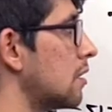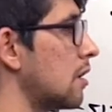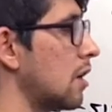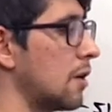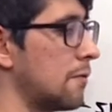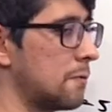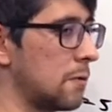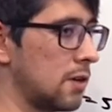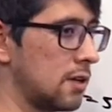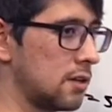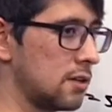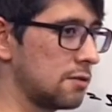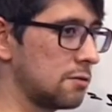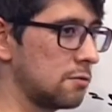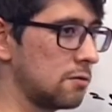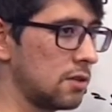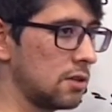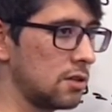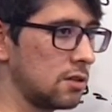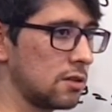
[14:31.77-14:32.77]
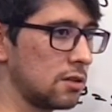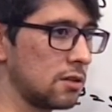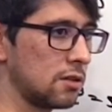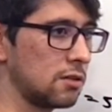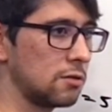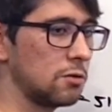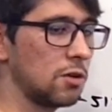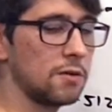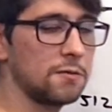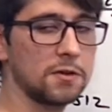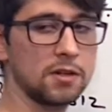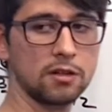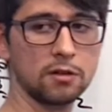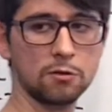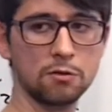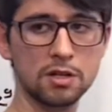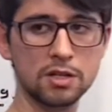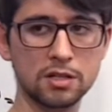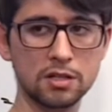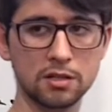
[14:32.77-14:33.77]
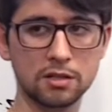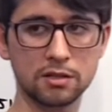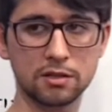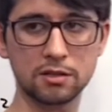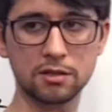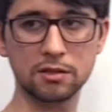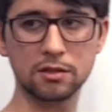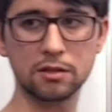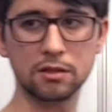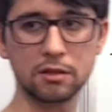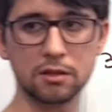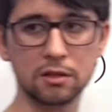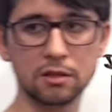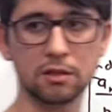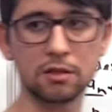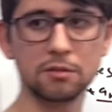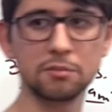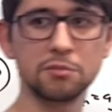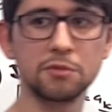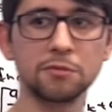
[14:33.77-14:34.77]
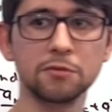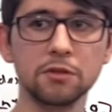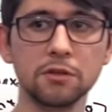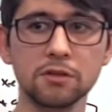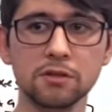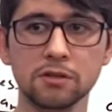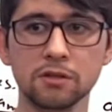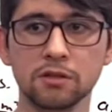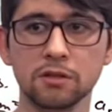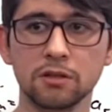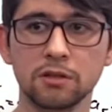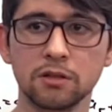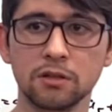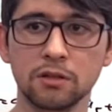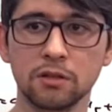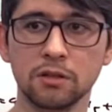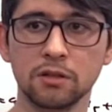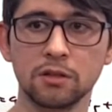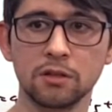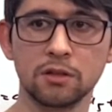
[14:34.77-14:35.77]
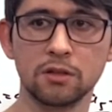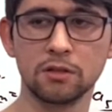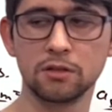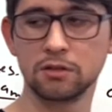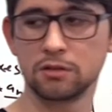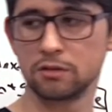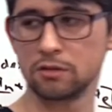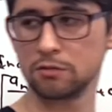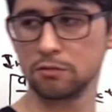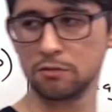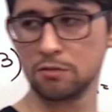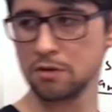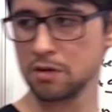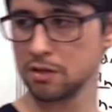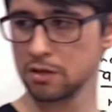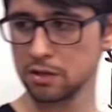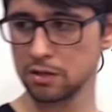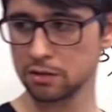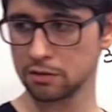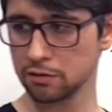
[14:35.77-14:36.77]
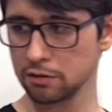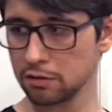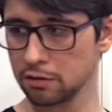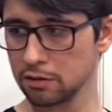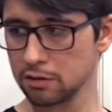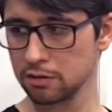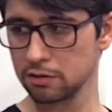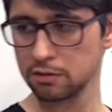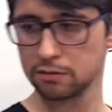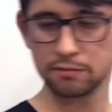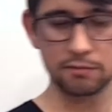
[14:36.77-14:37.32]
have you understood it? Do you have any questions? Muntos? No questions, Oyhan?